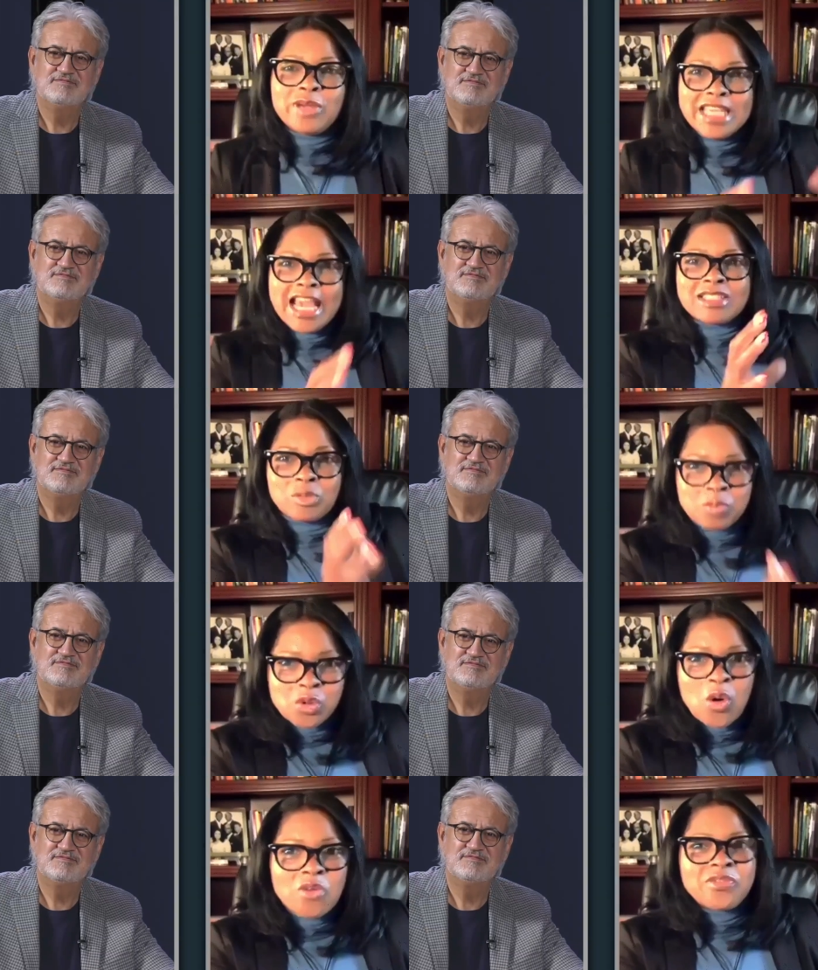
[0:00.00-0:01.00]
Speaker 1: so he has a
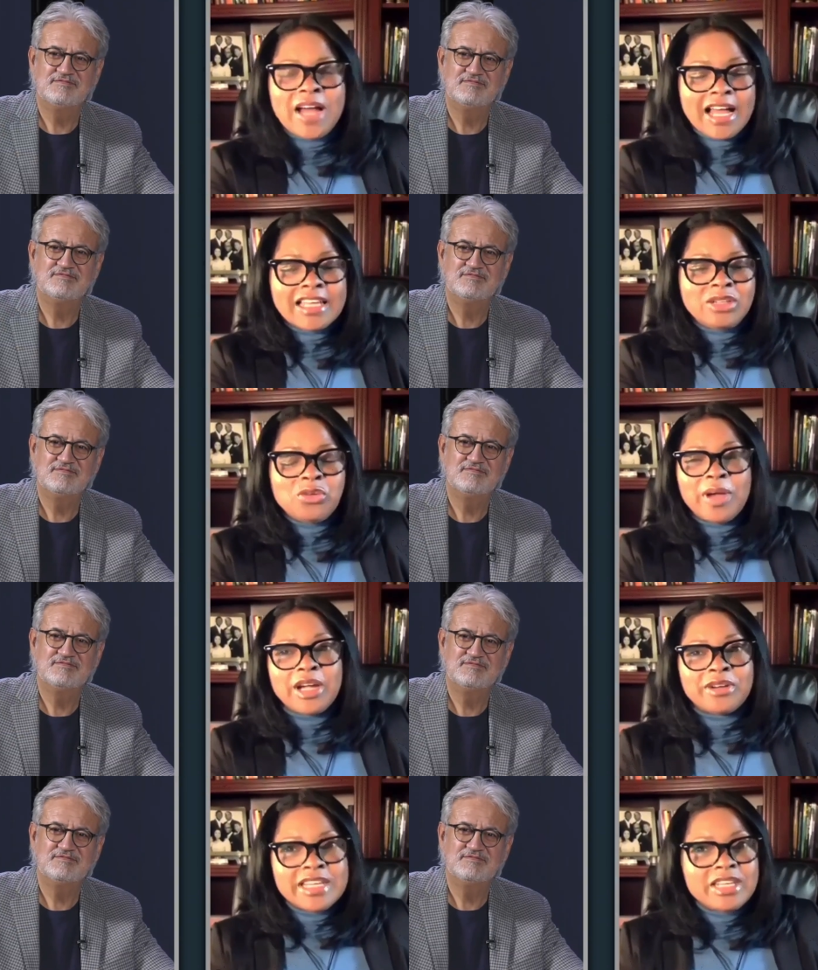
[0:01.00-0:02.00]
profile
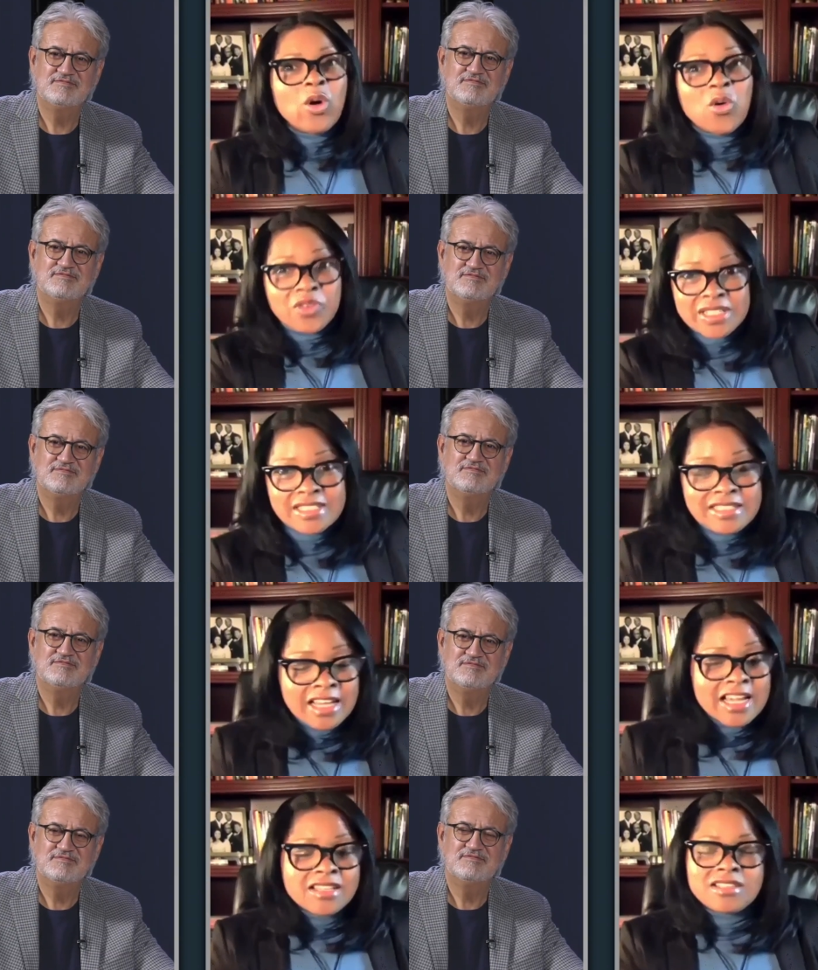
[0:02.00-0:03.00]
where he
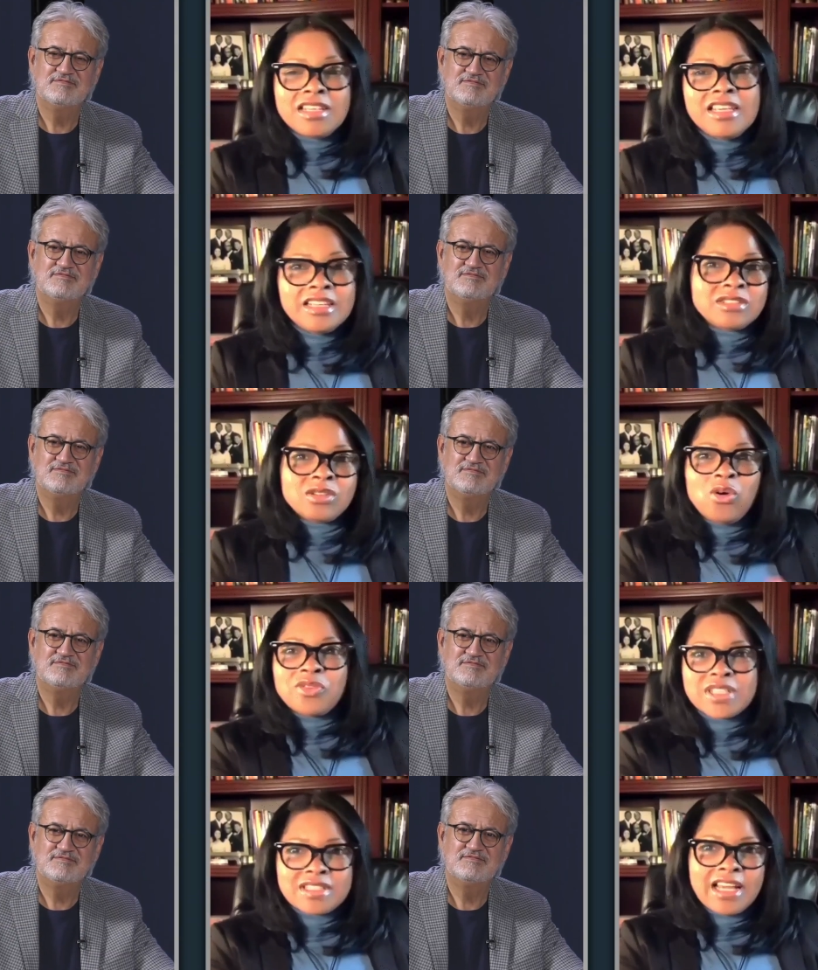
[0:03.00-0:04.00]
oversees
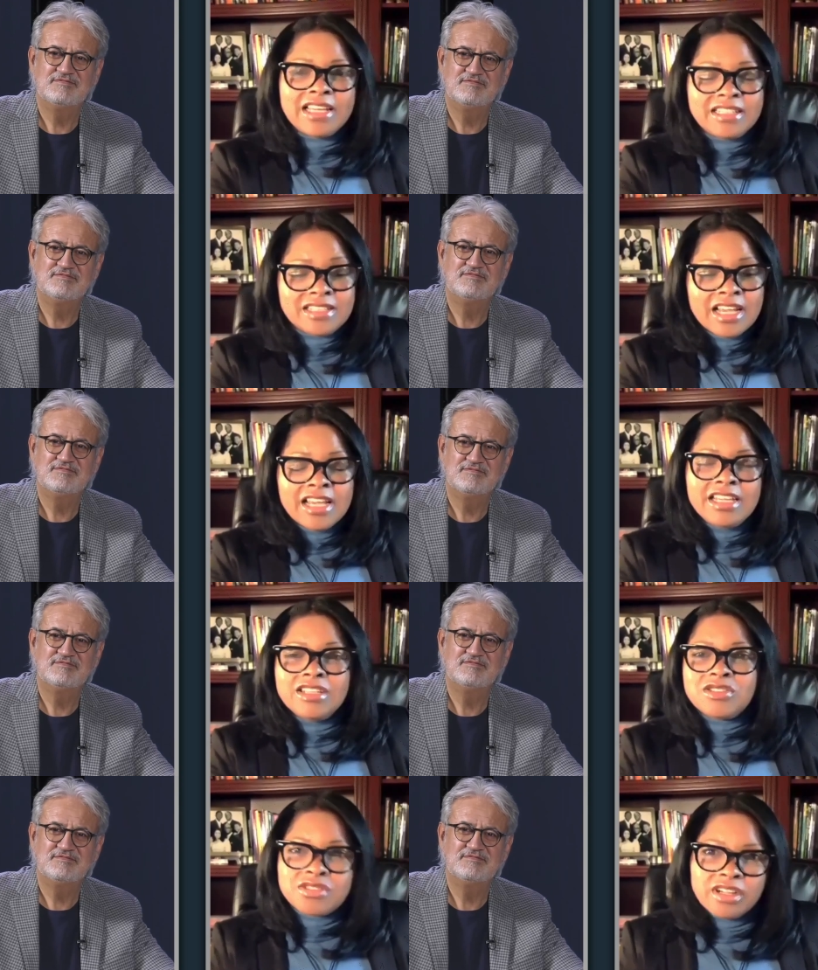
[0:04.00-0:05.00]
oversight
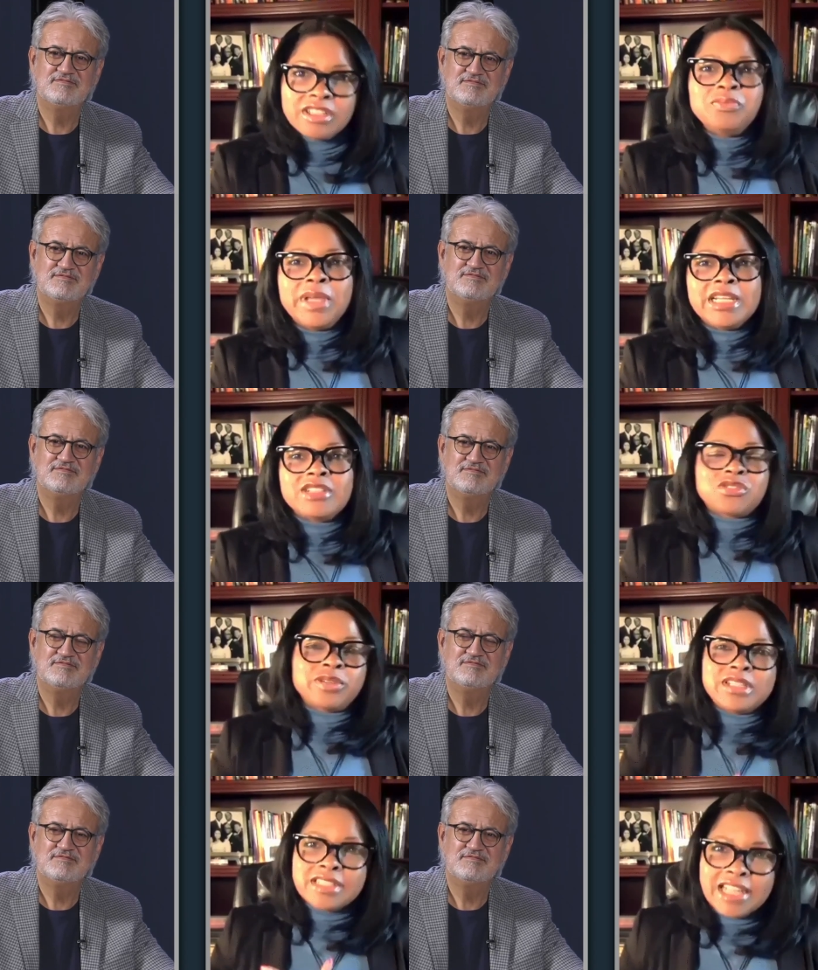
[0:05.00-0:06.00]
in certain
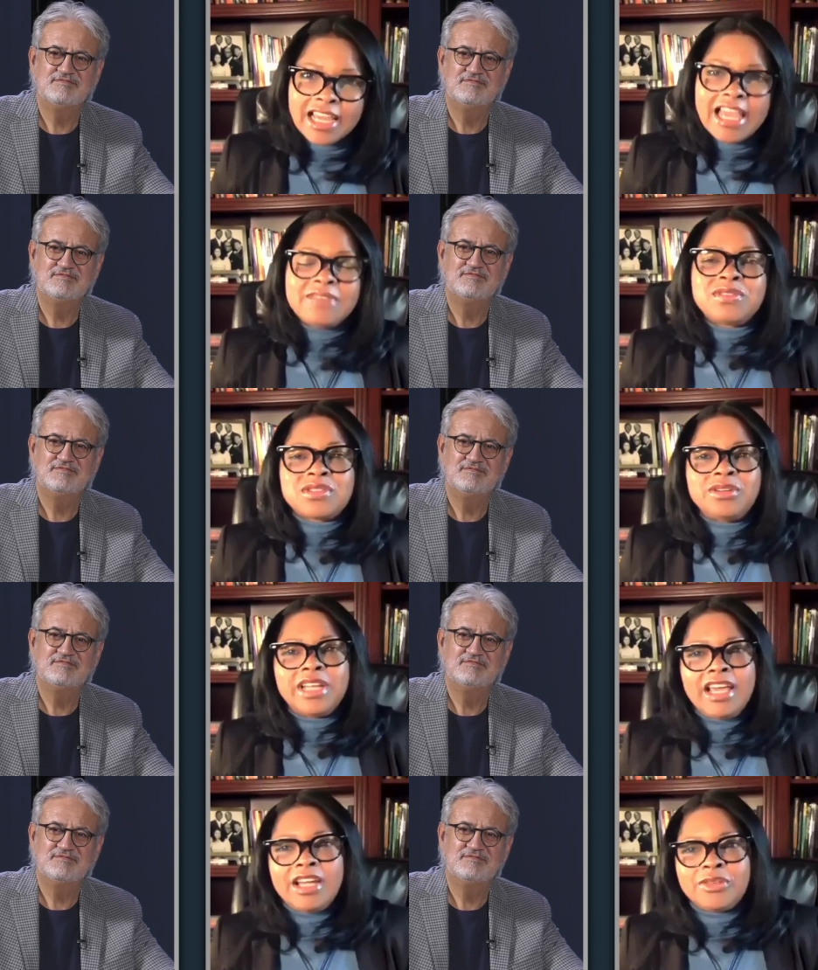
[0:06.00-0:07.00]
ministries, and I have
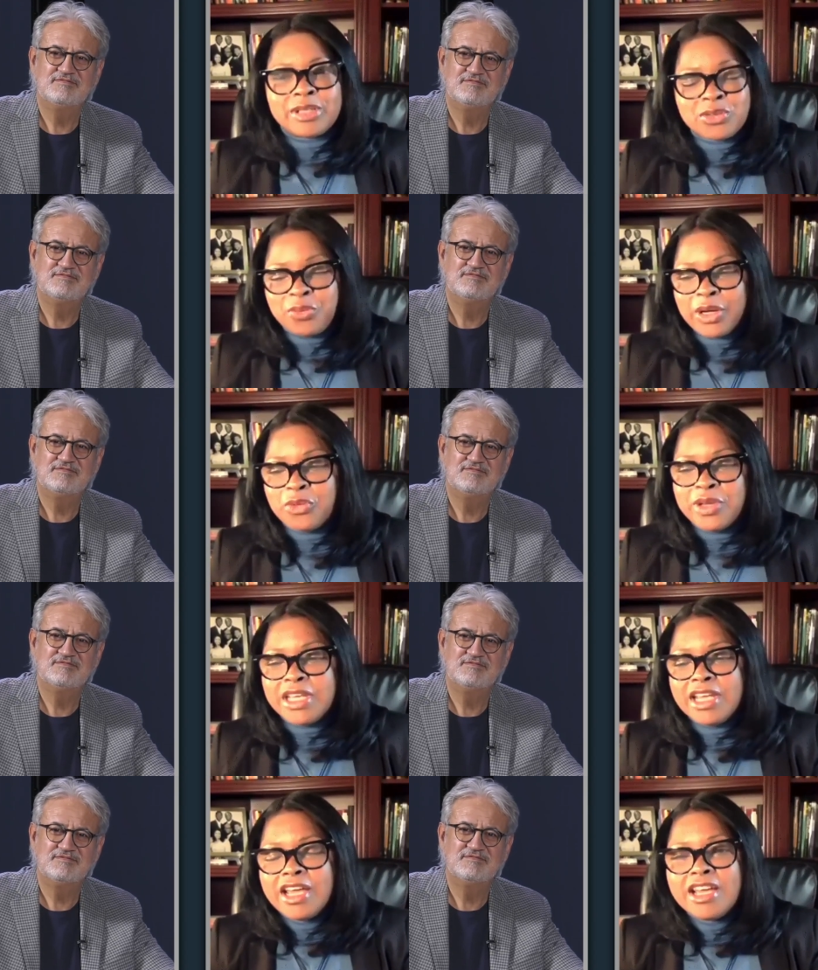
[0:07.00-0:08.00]
certain areas where
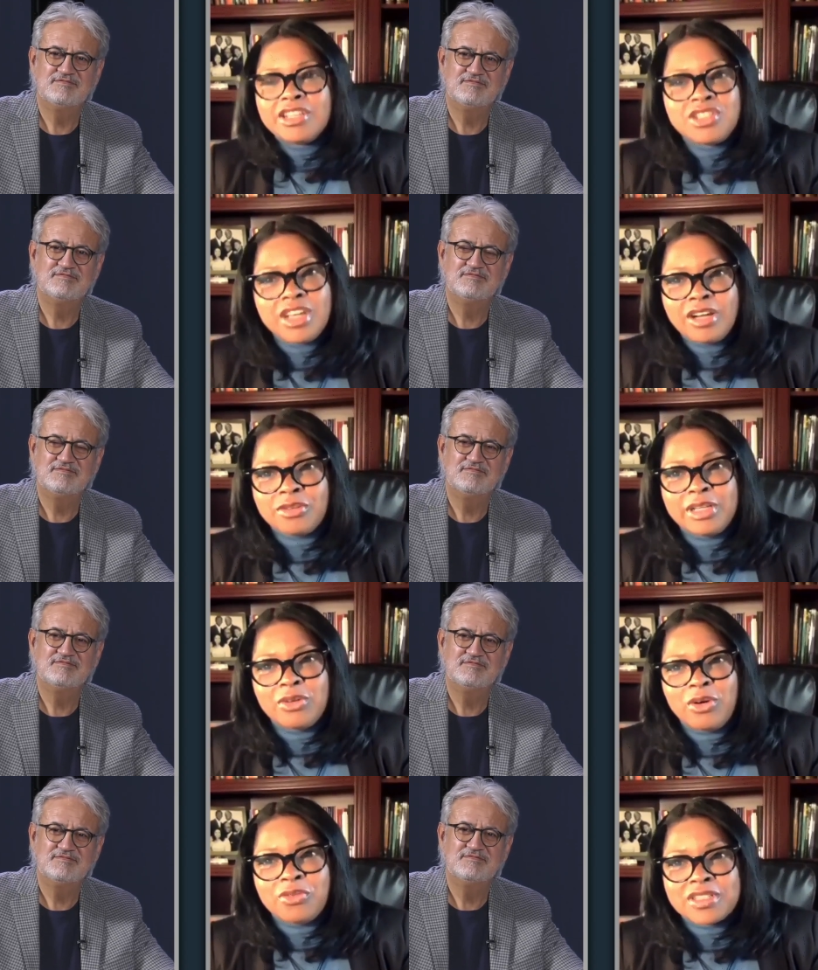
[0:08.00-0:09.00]
we share
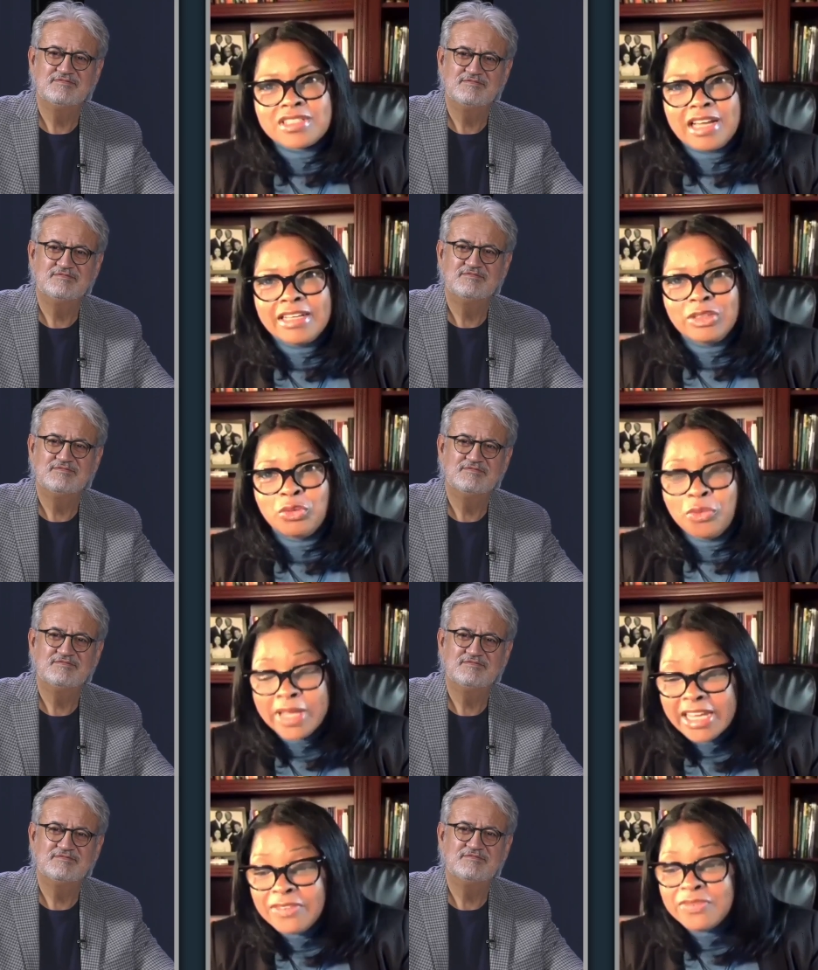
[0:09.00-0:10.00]
in oversight.
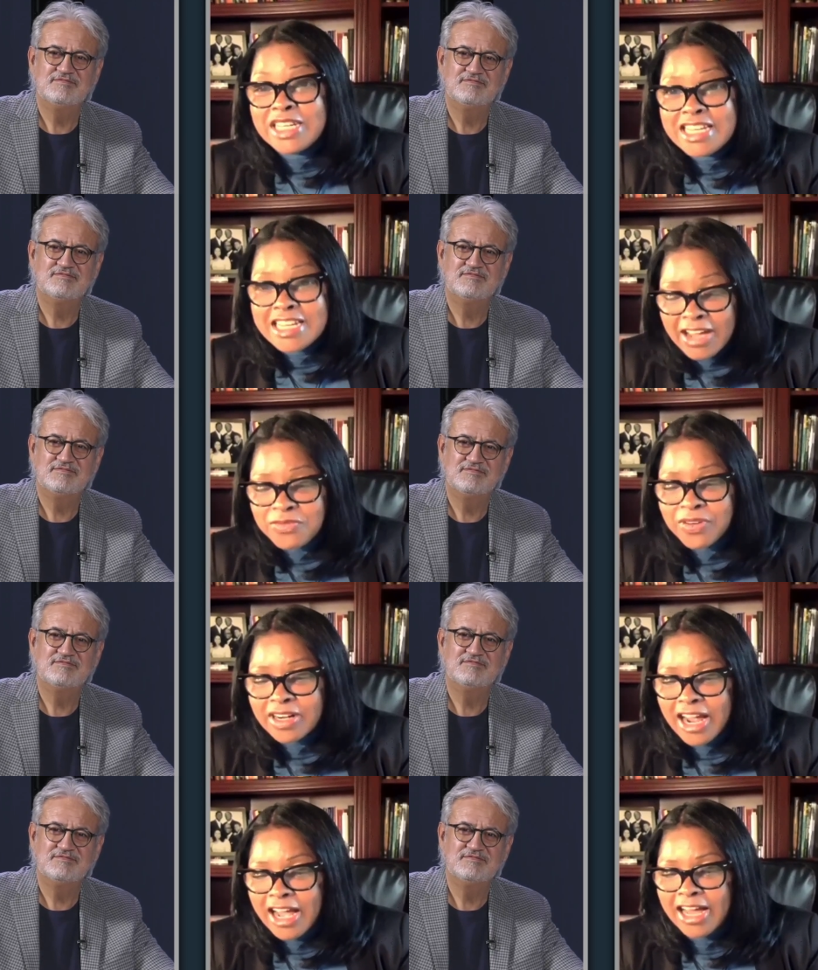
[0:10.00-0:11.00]
We have
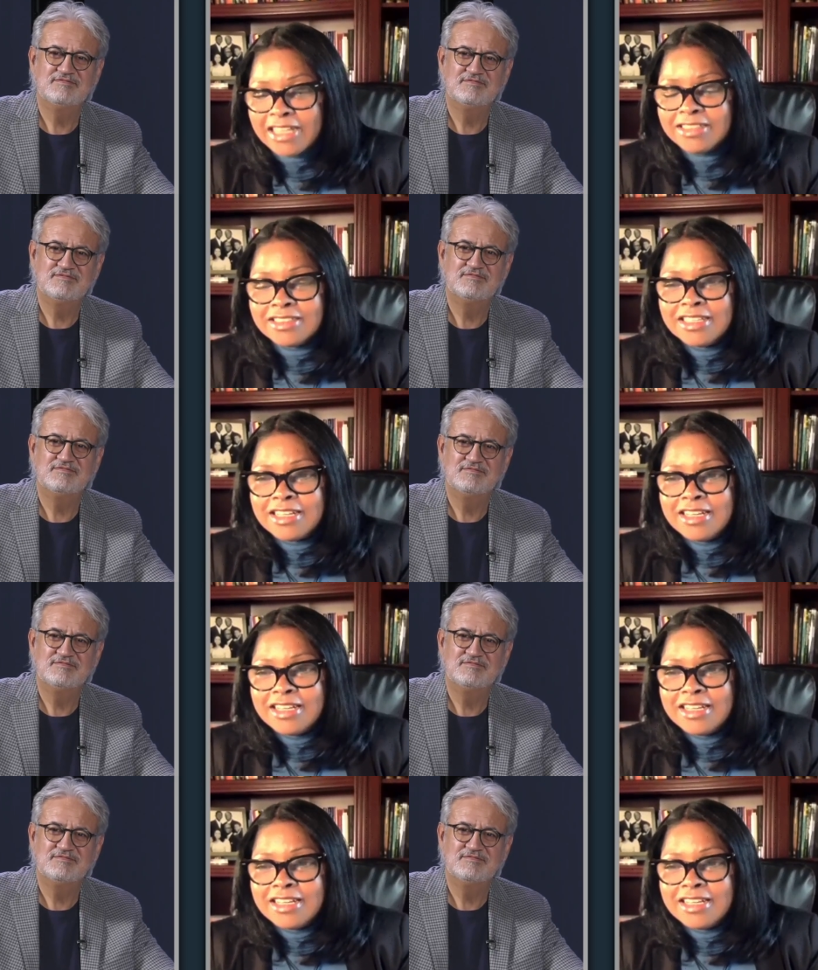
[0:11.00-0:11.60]
never had,